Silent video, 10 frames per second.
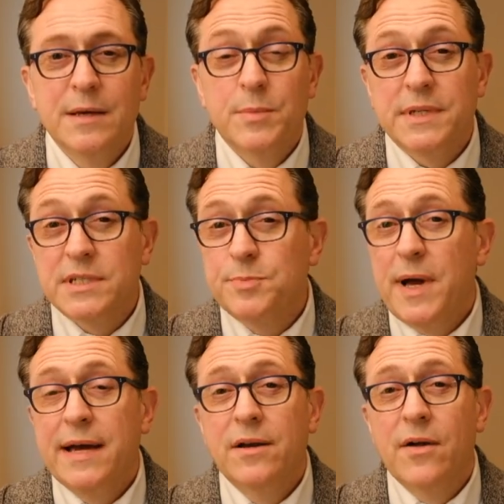But
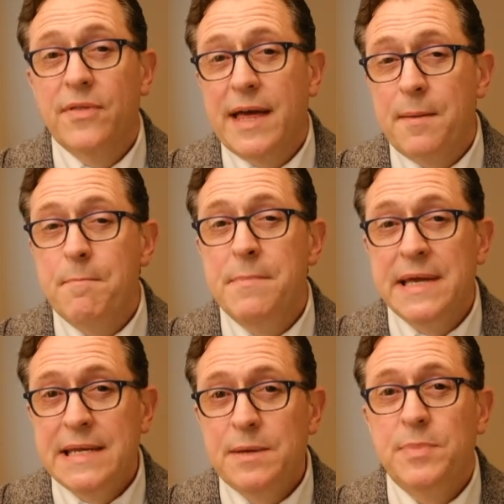despite all that,
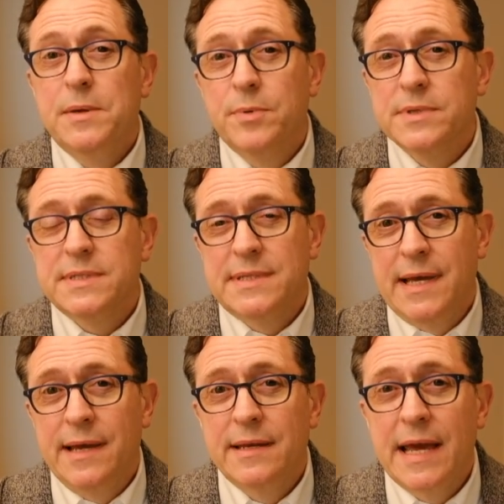many people
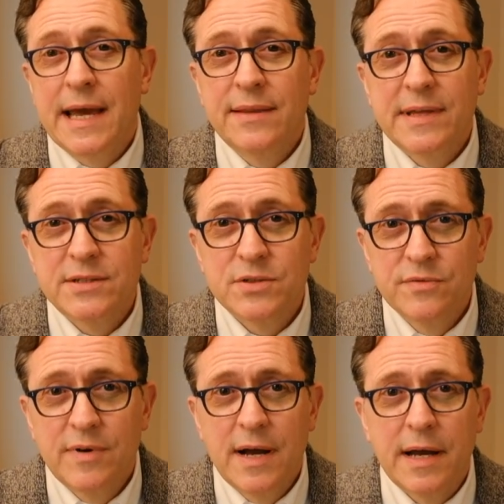stayed and they
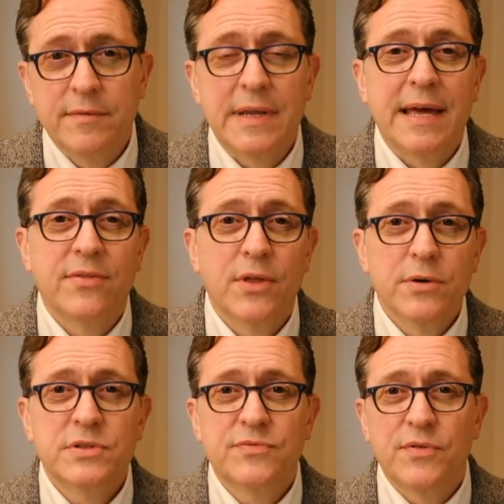survived. And
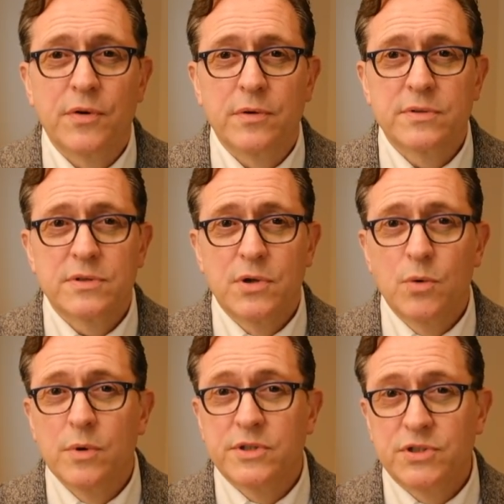those folks who
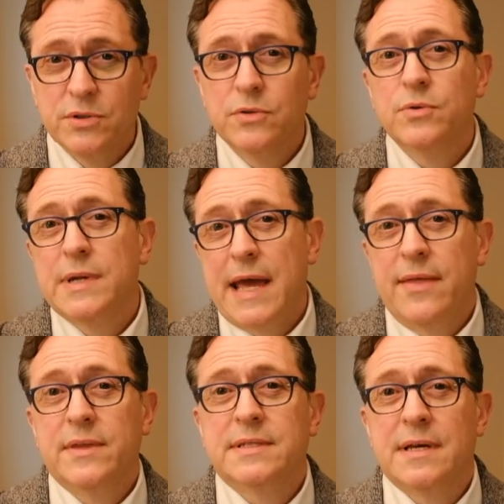were children
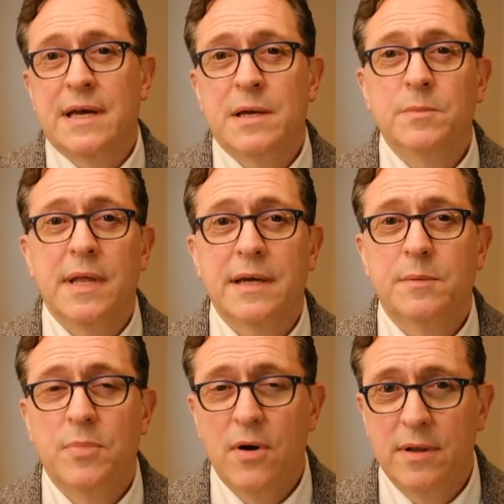at the time,
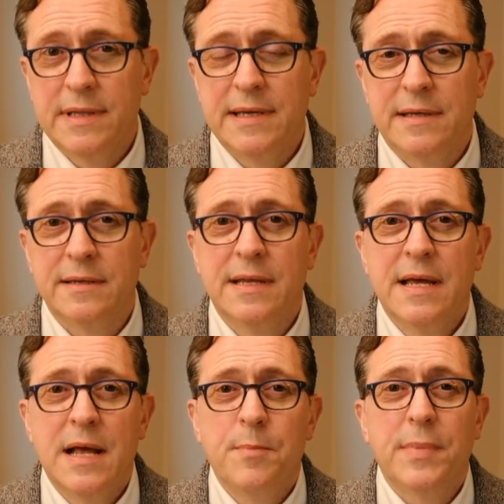like Pauline,
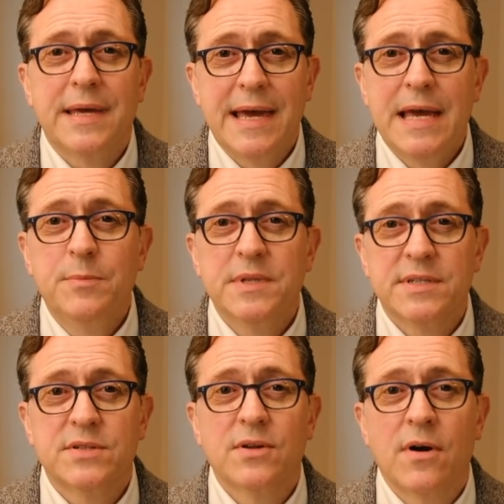became the
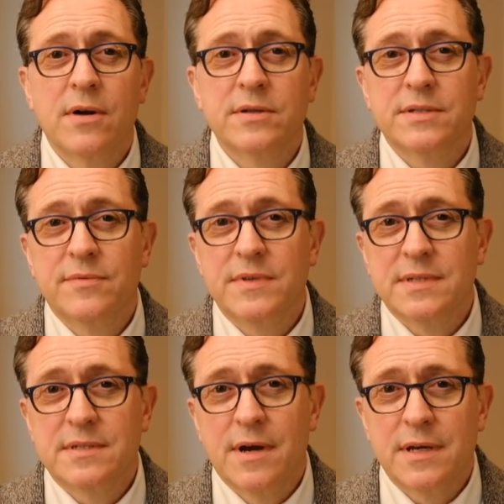stars of
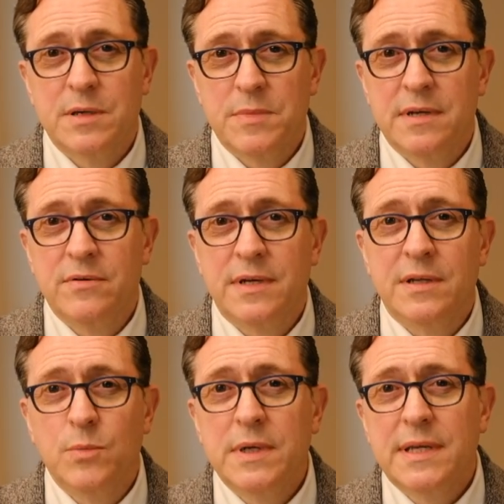this documentary.
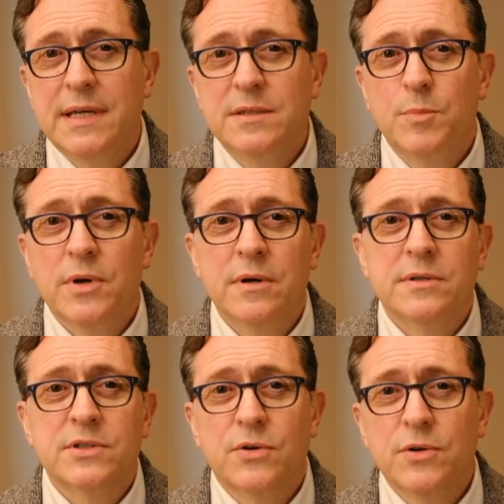And when Ken
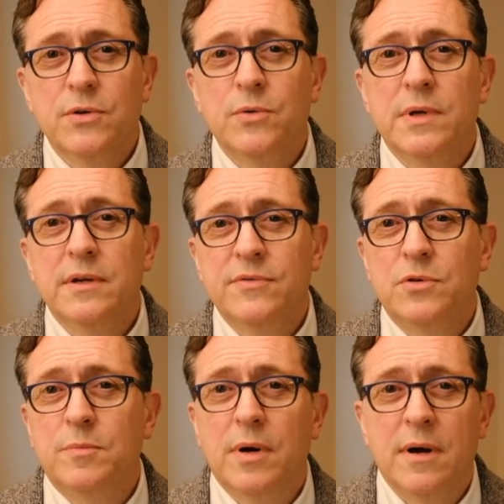Burns' crew
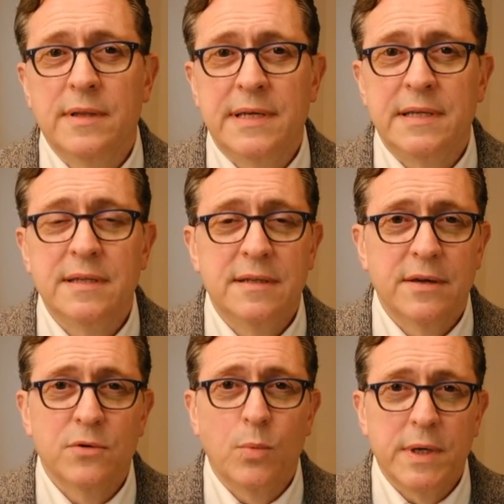interviewed Pauline and the
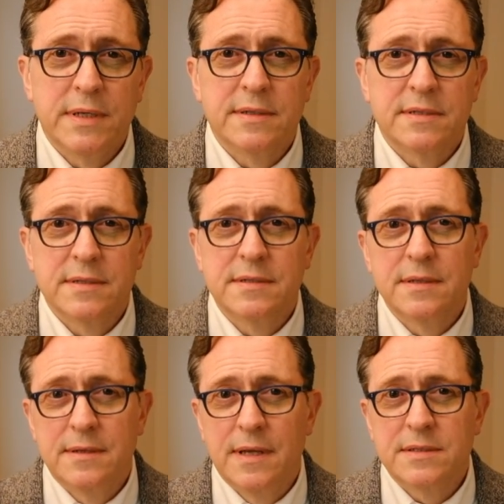other witnesses to
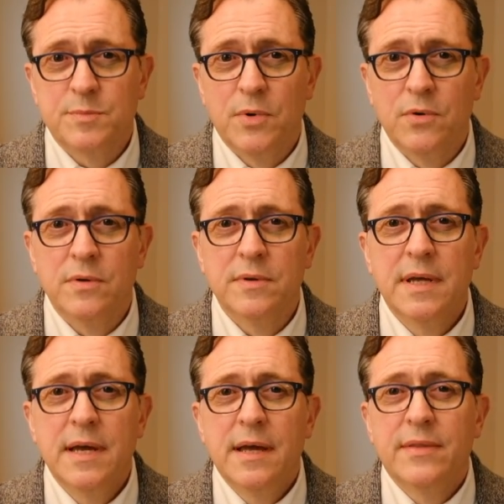the Dust Bowl,
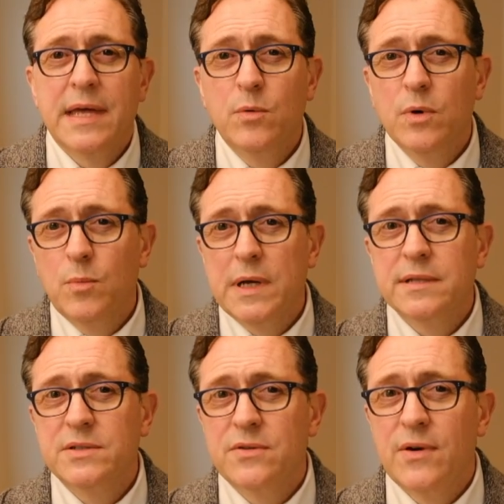they were well
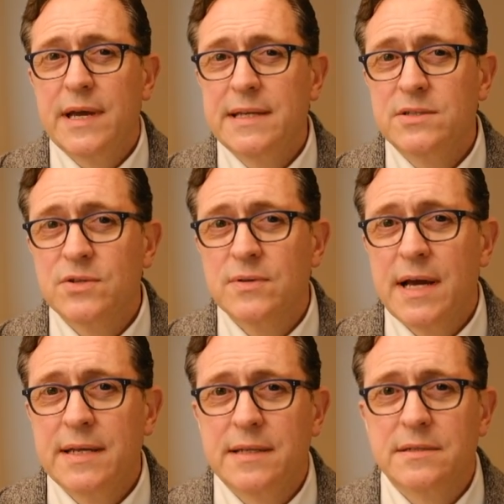into their 80s or
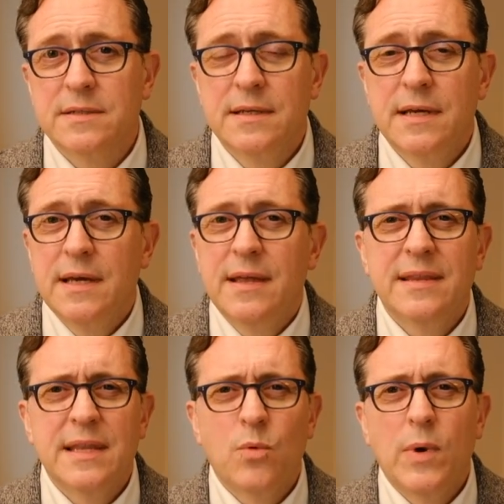90s.
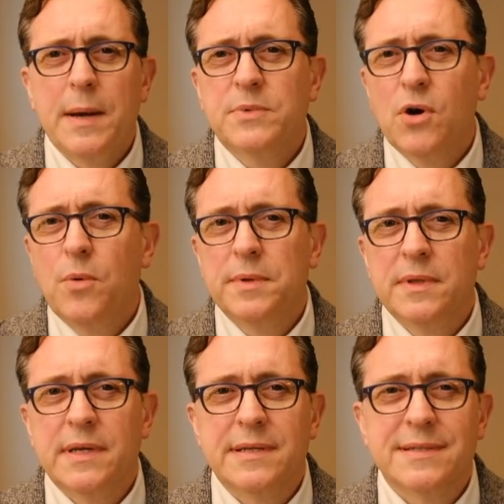And they wept
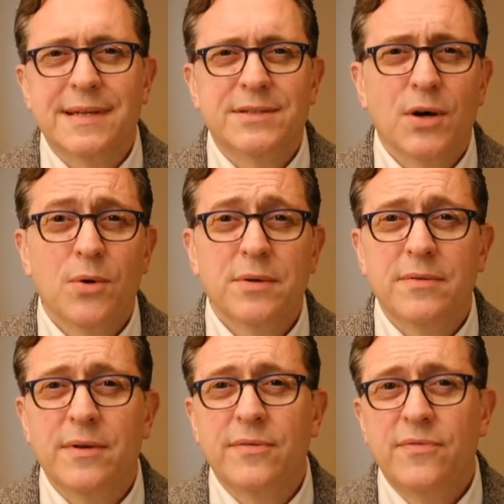openly as they told of
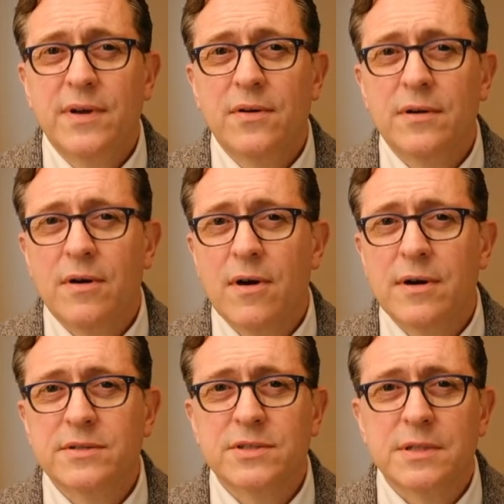their fear and
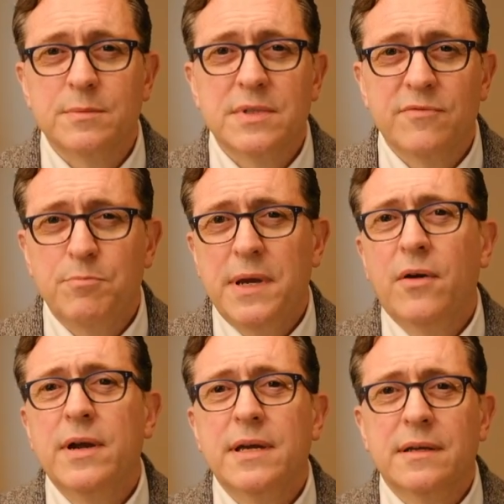hardships of
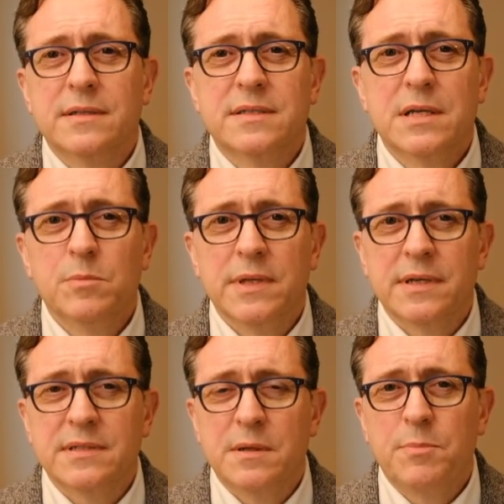burying
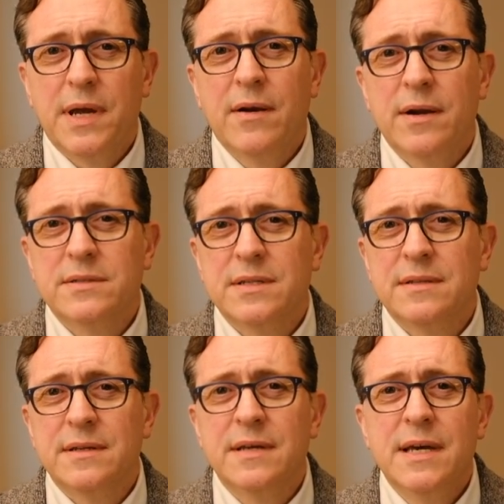siblings and parents and
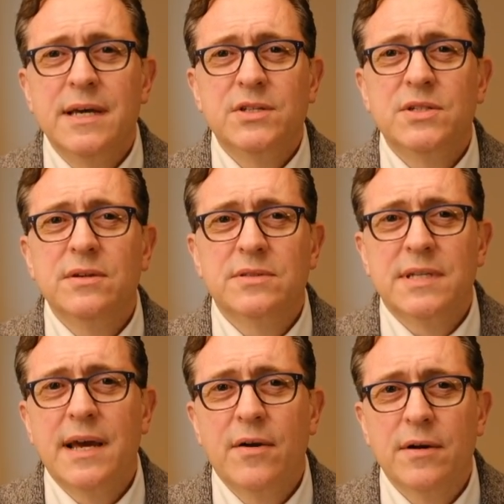the sheer
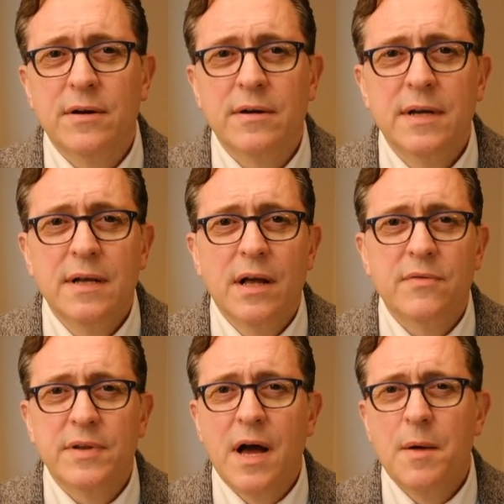terror of
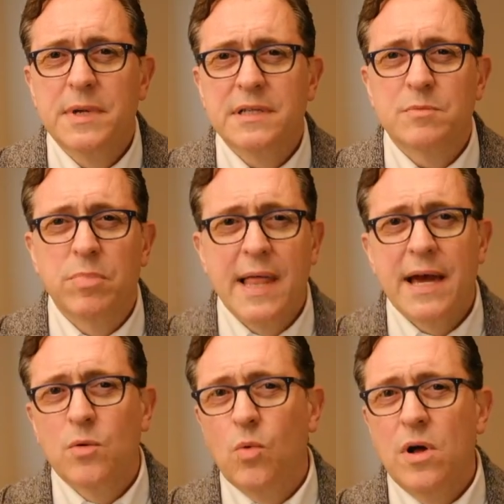an ominous
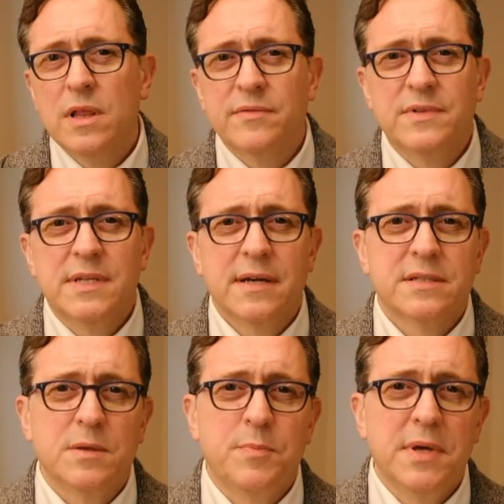black wall of
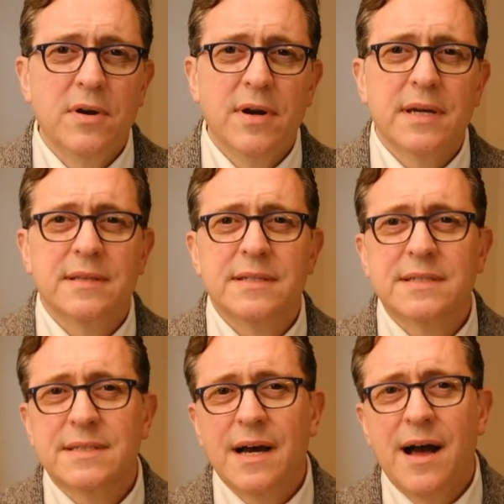dust appearing in the
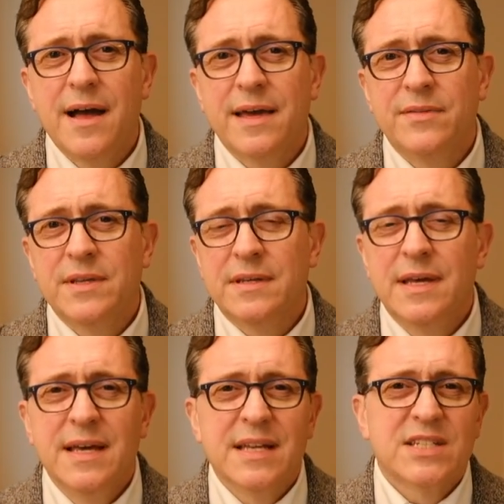sky and then
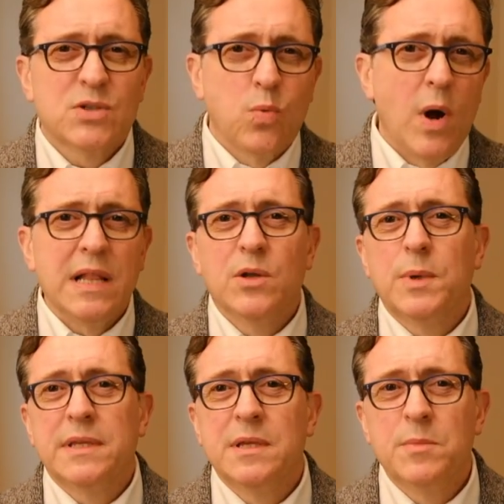
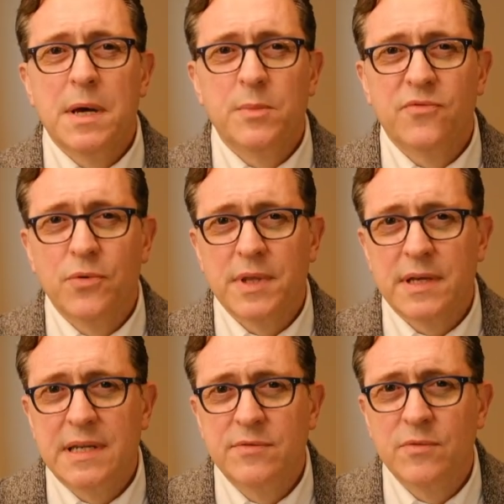swallowing them up before they
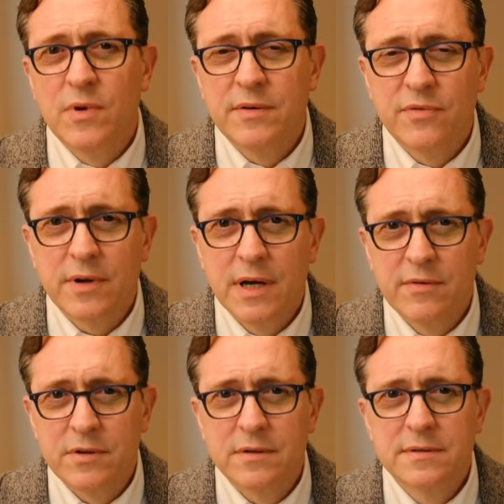could even run for
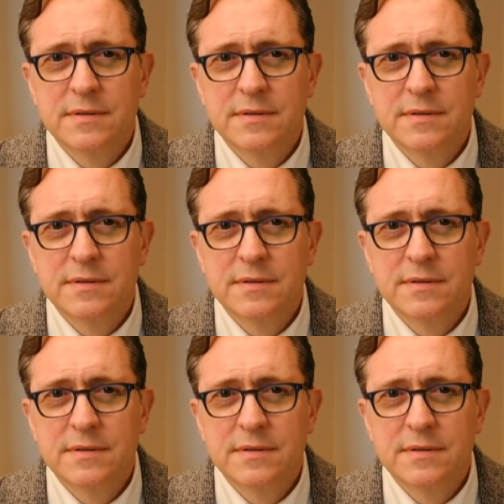cover.